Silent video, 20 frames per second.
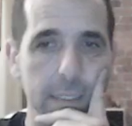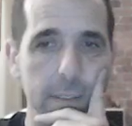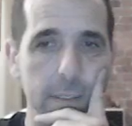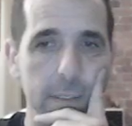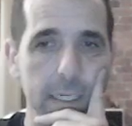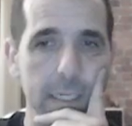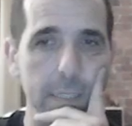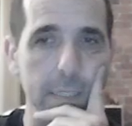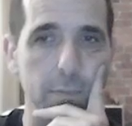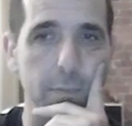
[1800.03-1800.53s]

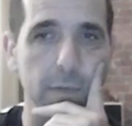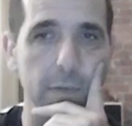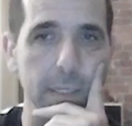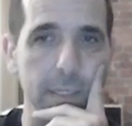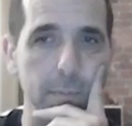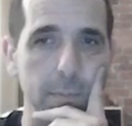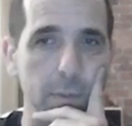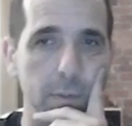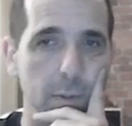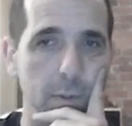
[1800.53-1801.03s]
that's pretty
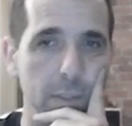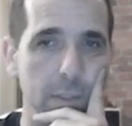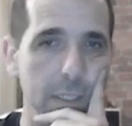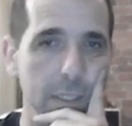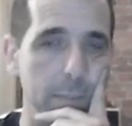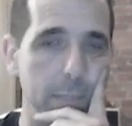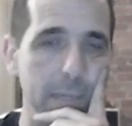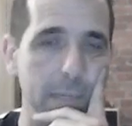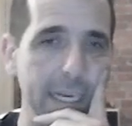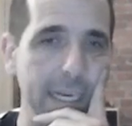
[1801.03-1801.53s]
important. The
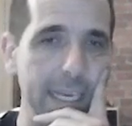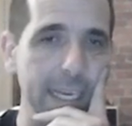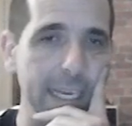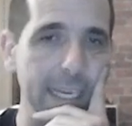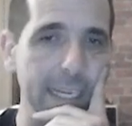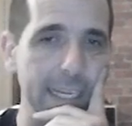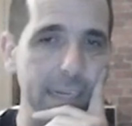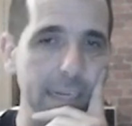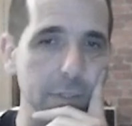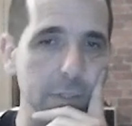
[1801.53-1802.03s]
black king
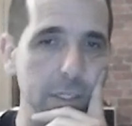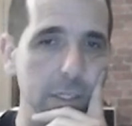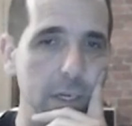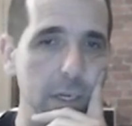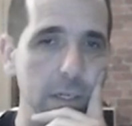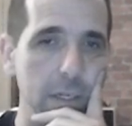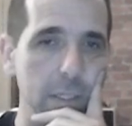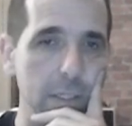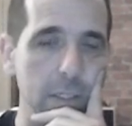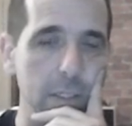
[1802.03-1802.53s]
now just
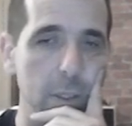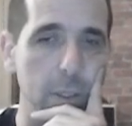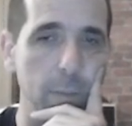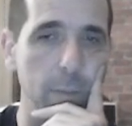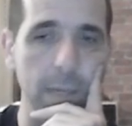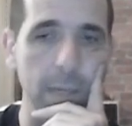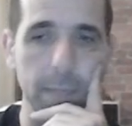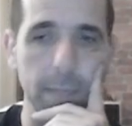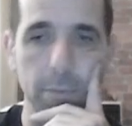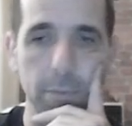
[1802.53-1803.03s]
can't stop
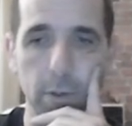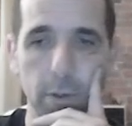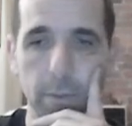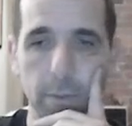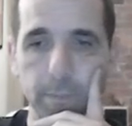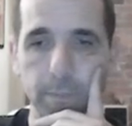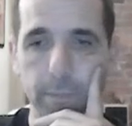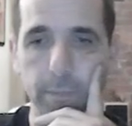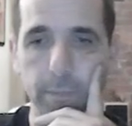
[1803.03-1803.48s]
that pawn.